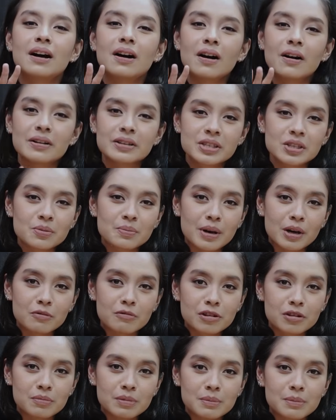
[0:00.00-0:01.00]
Also bear
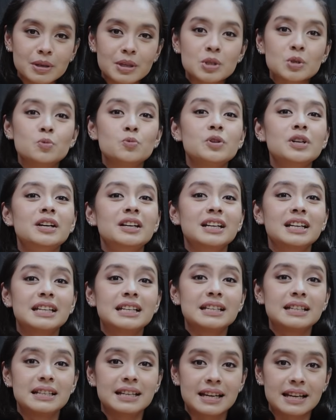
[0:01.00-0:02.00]
with me because we are
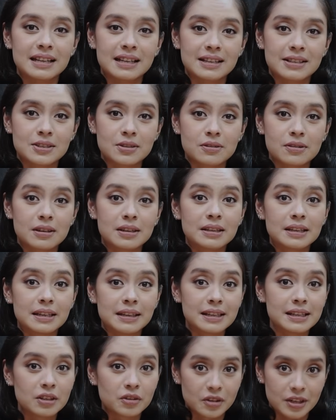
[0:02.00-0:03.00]
gonna get into the
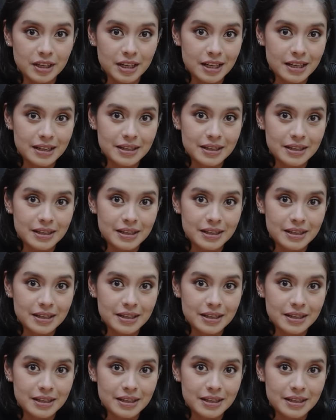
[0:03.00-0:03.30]
nitty-gritty.